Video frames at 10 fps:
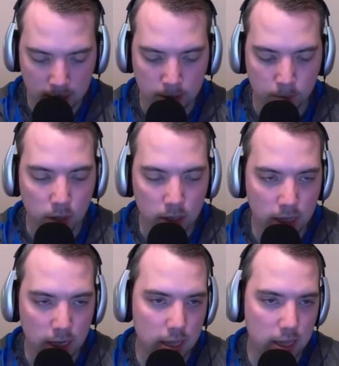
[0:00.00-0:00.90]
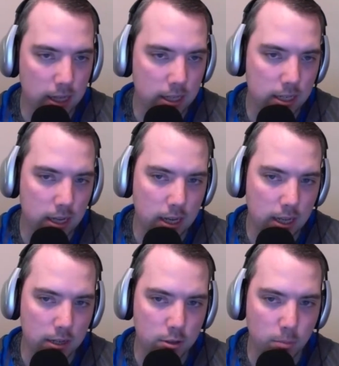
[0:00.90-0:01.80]
Monday that
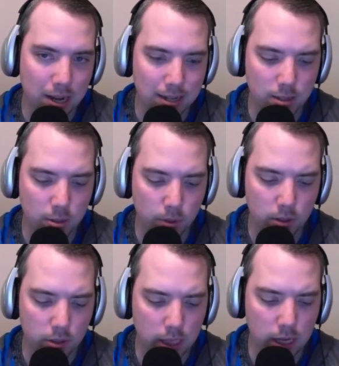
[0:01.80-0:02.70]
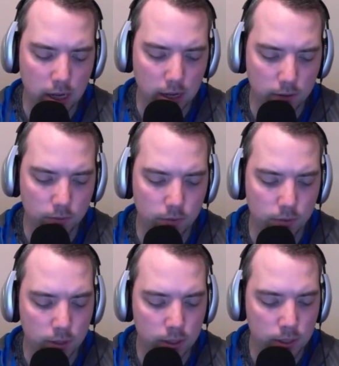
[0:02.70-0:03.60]
there's a possibility of
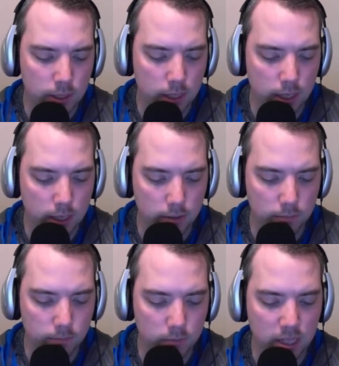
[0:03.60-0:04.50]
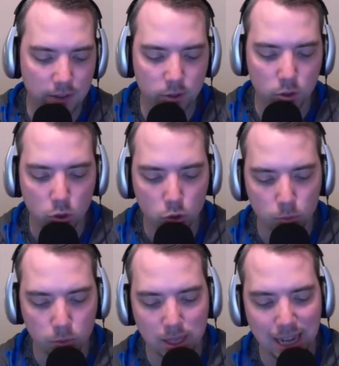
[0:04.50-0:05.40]
Tevin
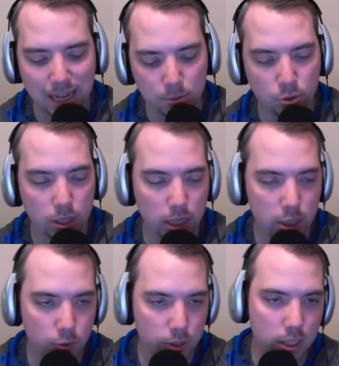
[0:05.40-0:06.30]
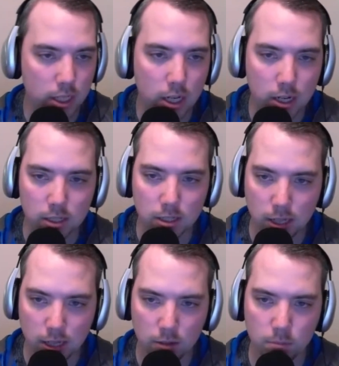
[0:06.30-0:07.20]
Coleman's hamstring injury to cost
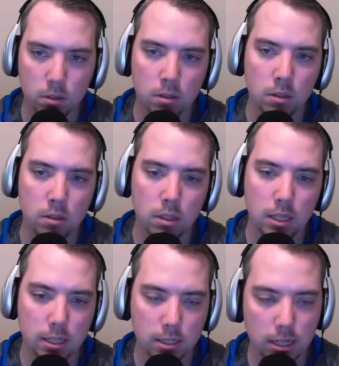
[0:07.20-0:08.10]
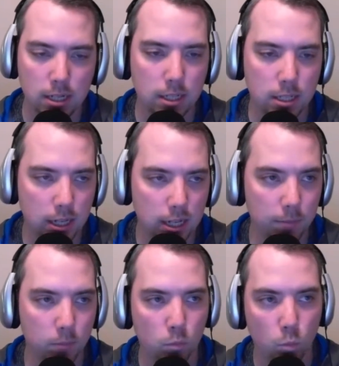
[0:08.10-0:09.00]
him extended
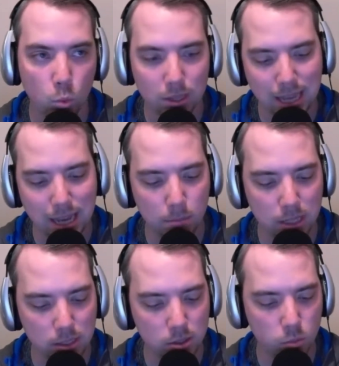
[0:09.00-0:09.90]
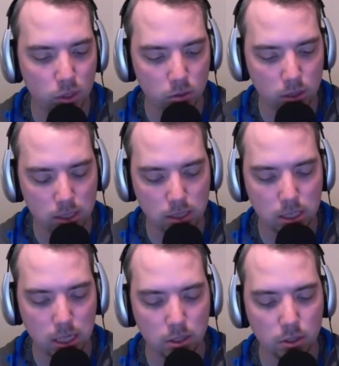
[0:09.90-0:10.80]
time. What that means, we don't
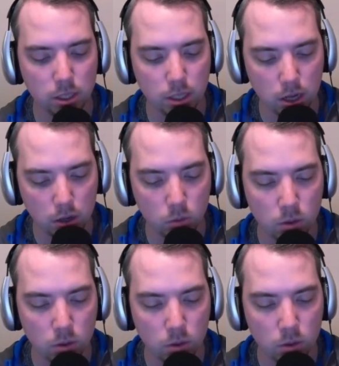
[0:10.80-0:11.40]
necessarily know.